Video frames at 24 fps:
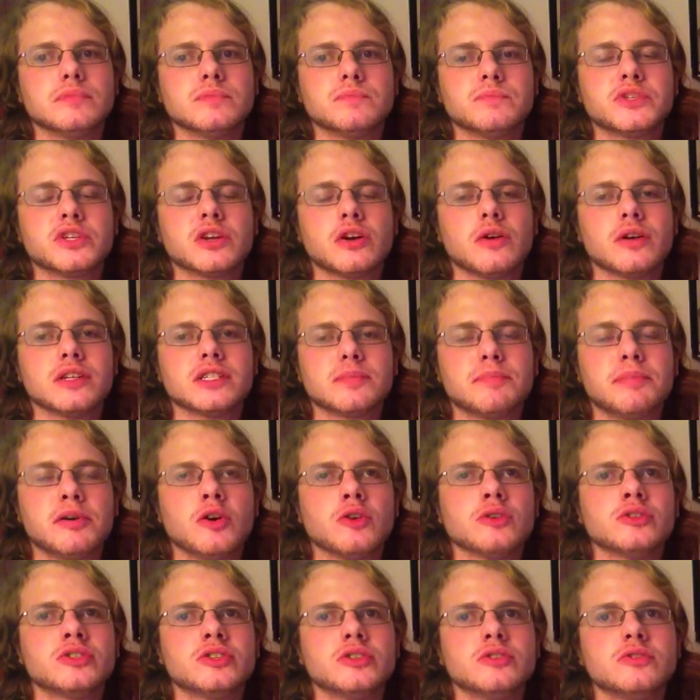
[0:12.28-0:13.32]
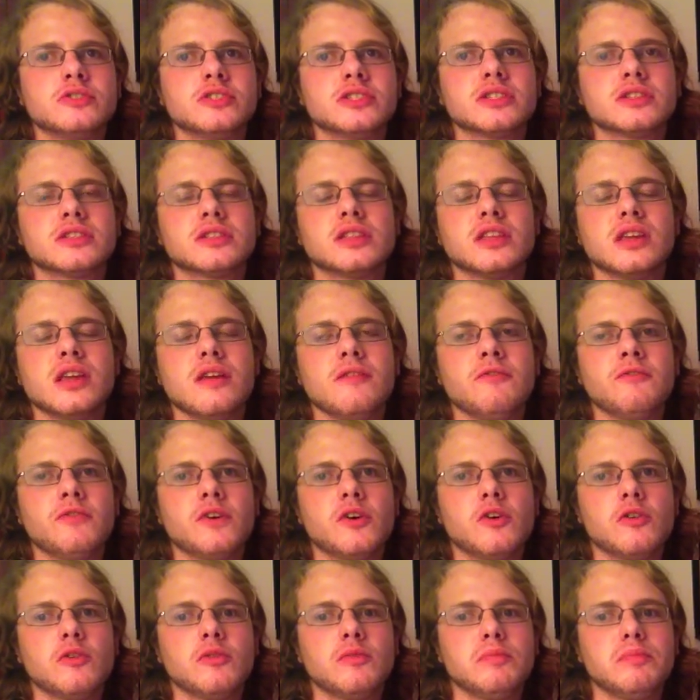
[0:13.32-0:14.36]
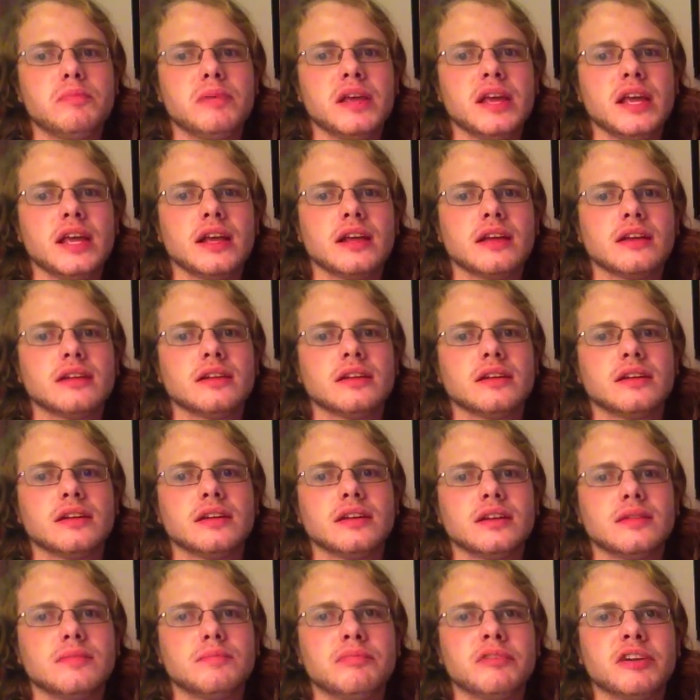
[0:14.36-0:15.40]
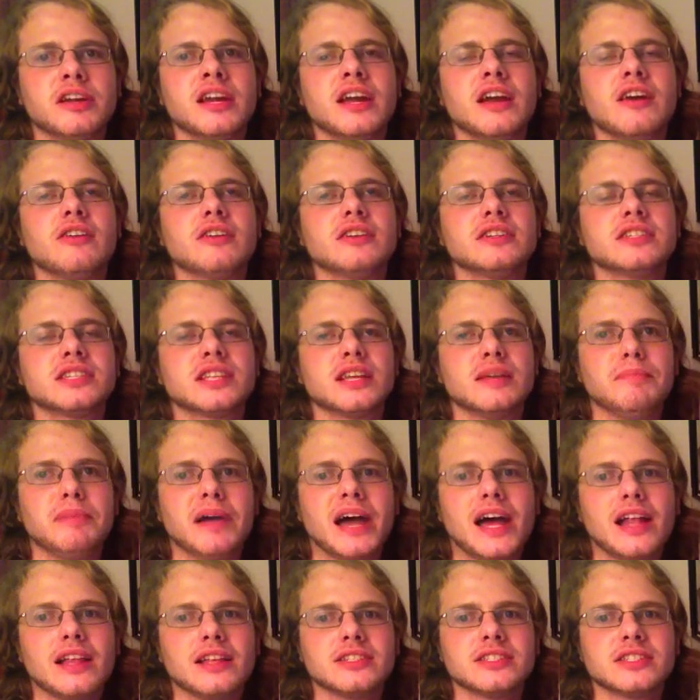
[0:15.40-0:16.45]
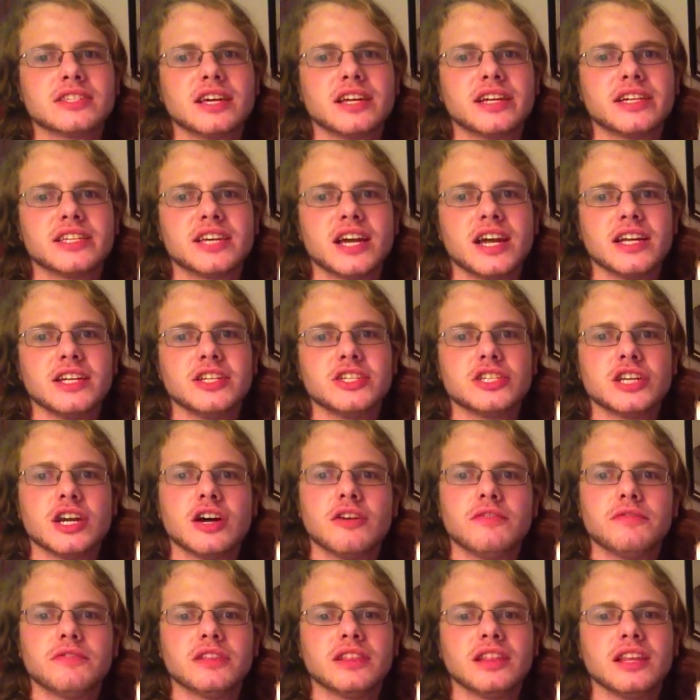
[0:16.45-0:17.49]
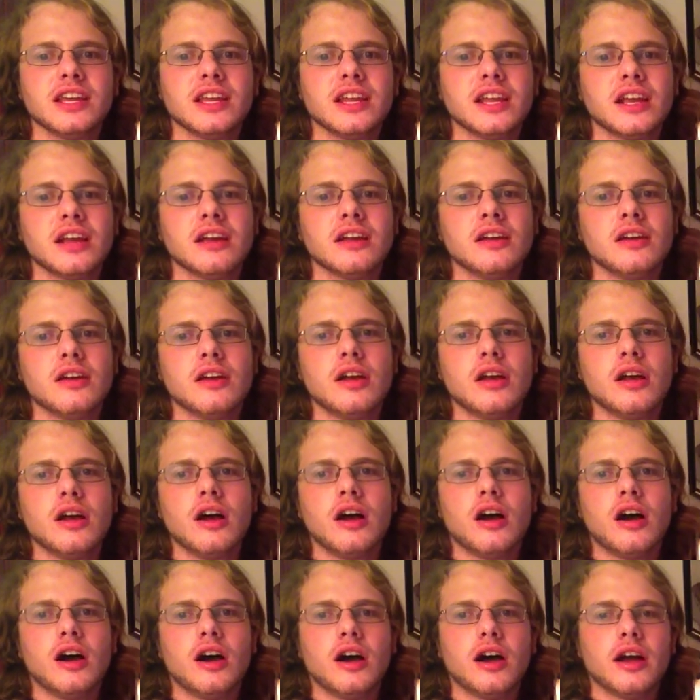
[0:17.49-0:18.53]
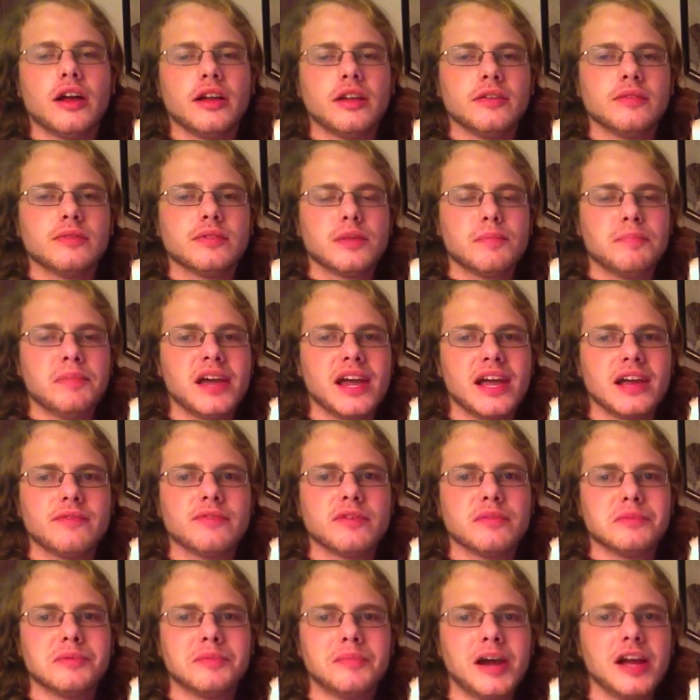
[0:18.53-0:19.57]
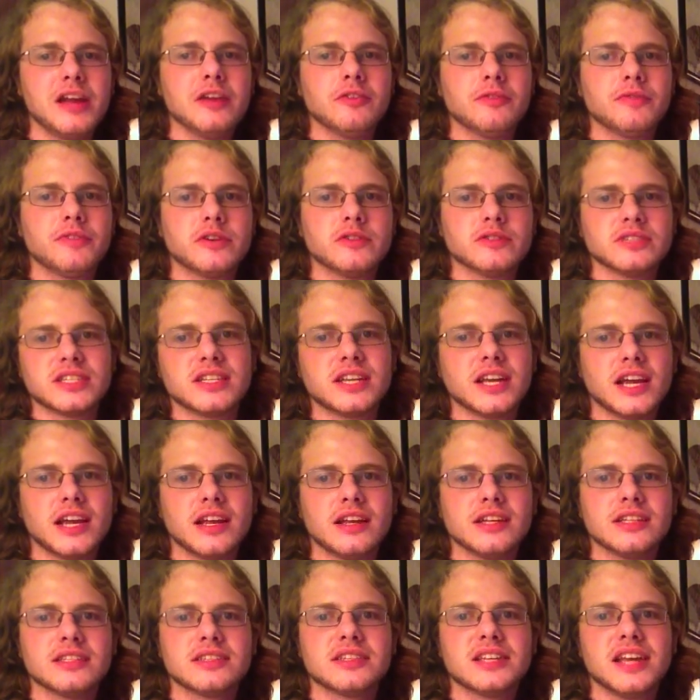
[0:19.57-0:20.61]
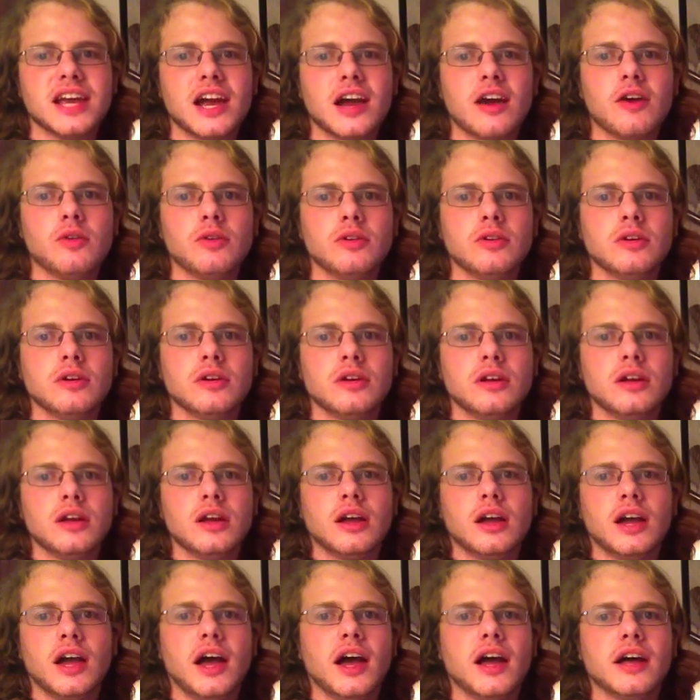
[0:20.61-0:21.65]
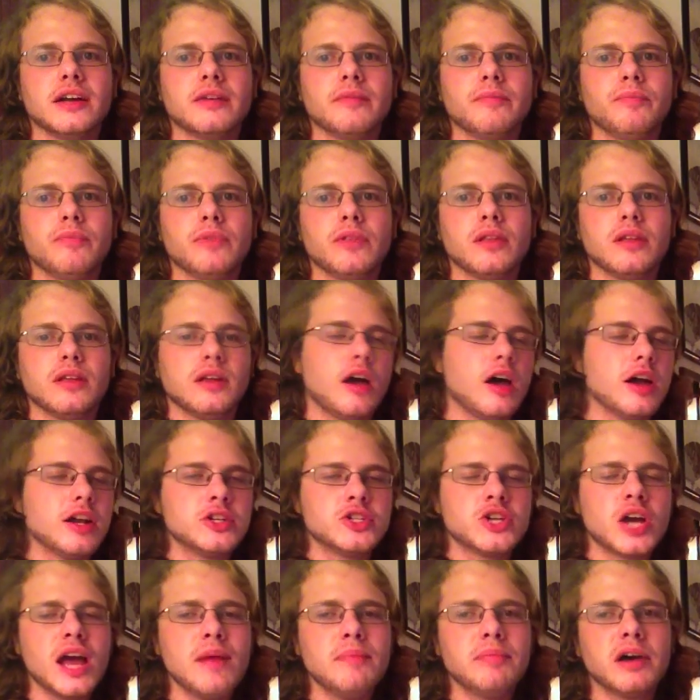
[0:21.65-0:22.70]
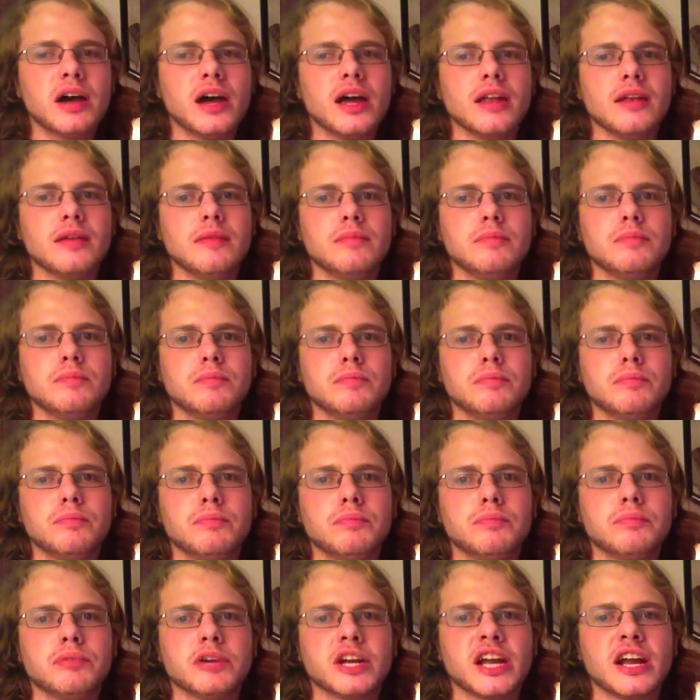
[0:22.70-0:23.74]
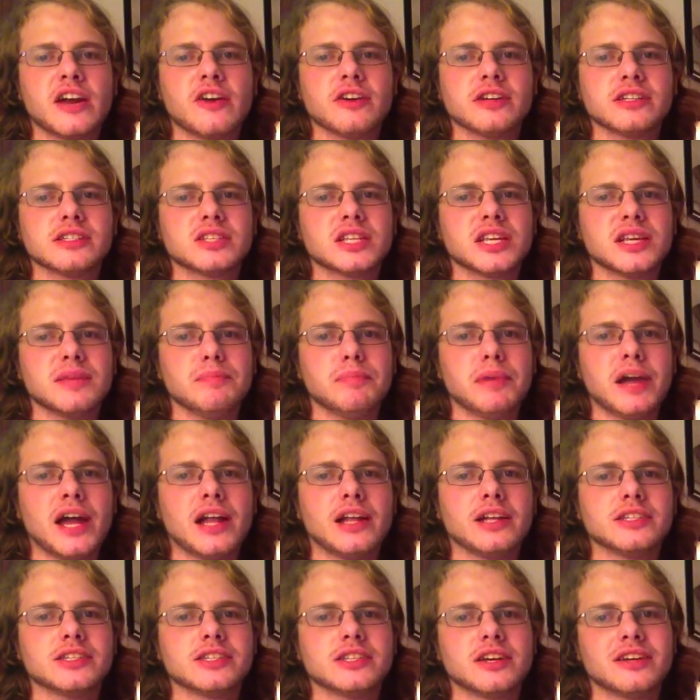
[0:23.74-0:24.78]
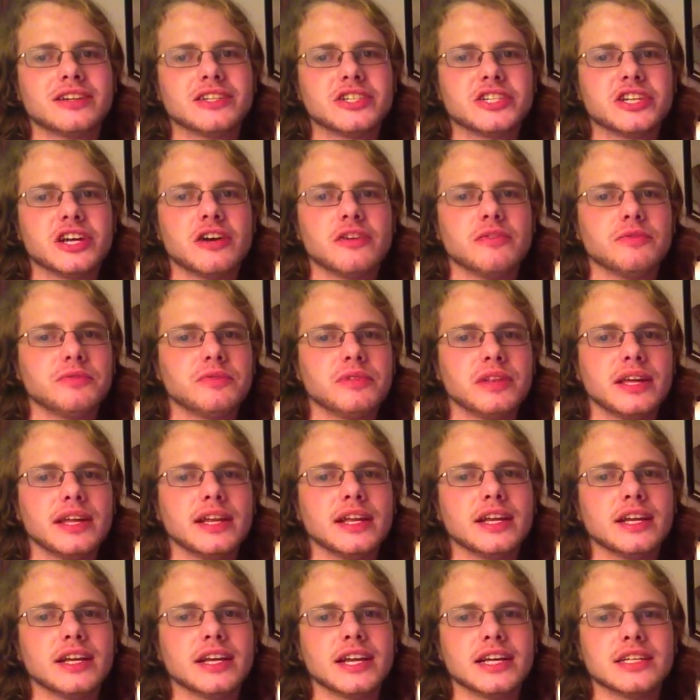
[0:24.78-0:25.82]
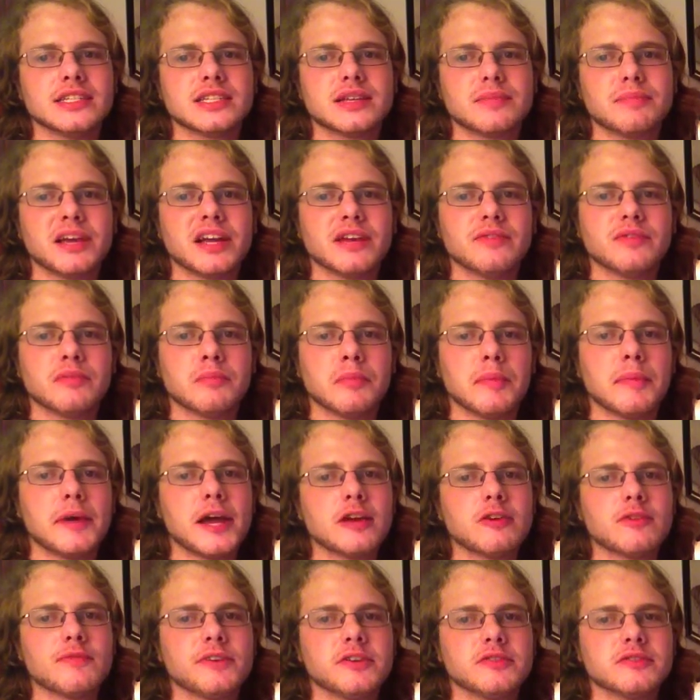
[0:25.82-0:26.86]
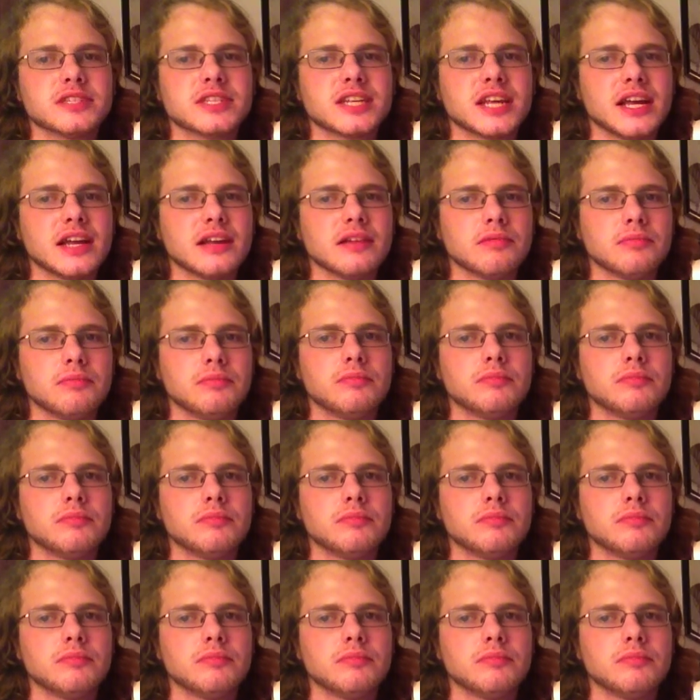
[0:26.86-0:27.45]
So as opposed to just the phone being precariously balanced on a tiny shelf and leaning on the peg from a microphone stand, it's now on a tripod, precariously balanced on a shelf, leaning against a peg from a microphone stand.